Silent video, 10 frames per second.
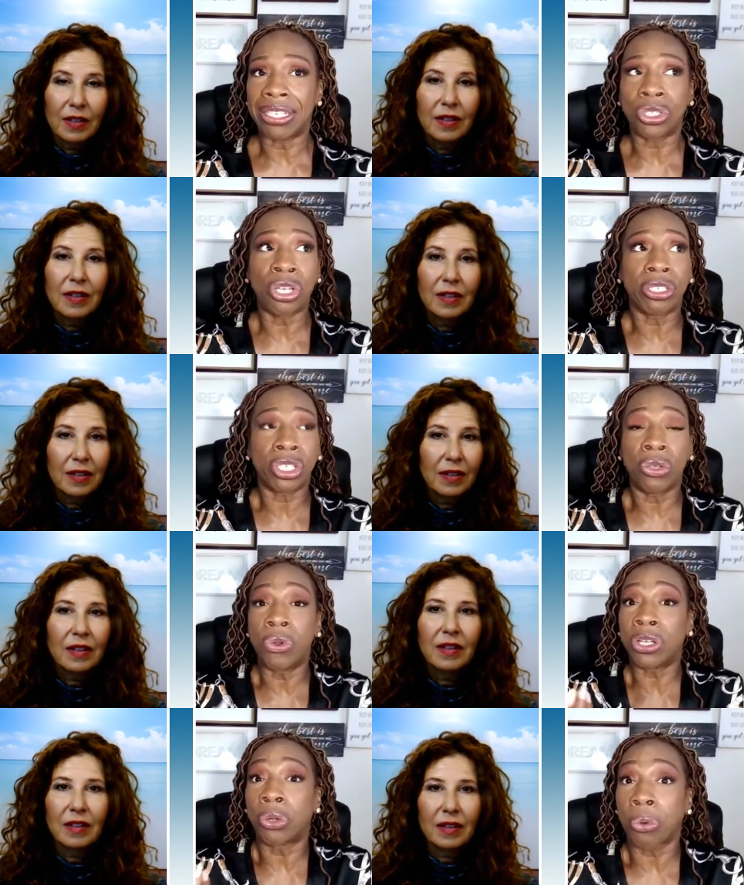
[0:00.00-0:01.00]
Speaker 1: eh, to,
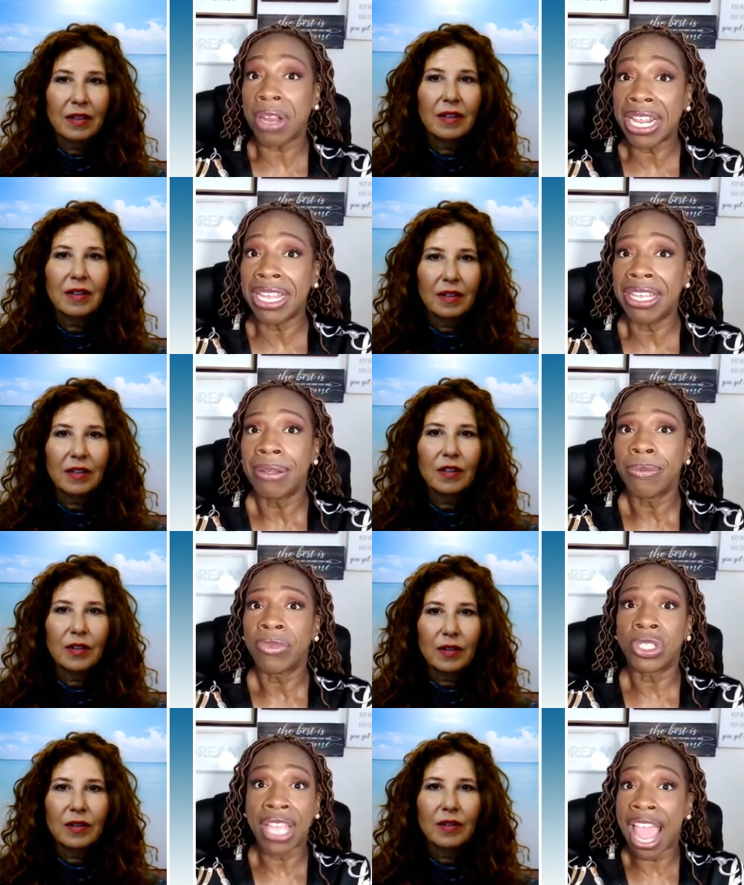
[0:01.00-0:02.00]
to agree
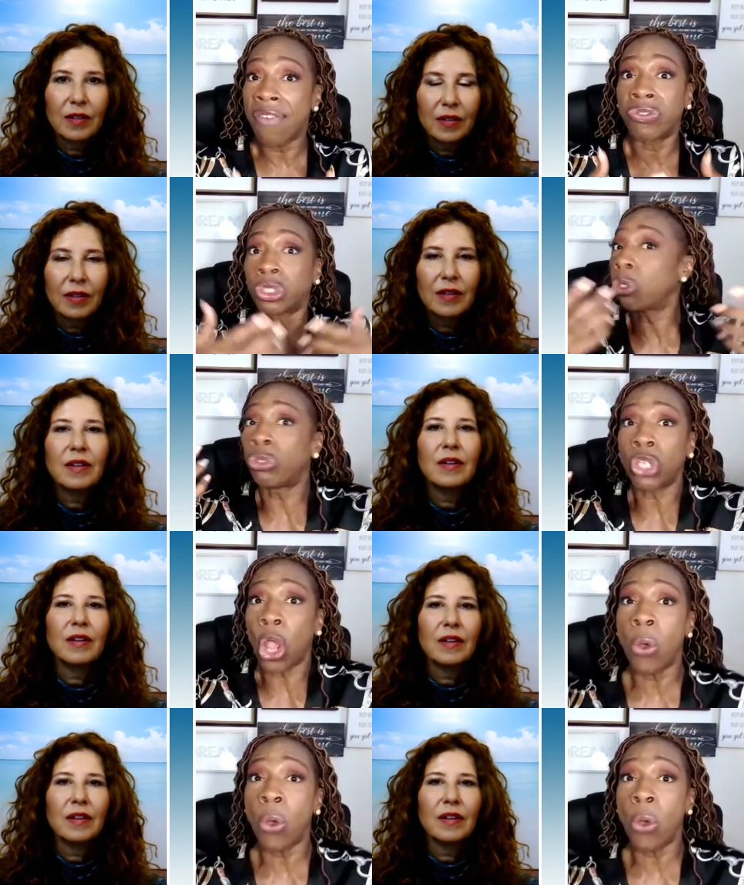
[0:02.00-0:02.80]
to have two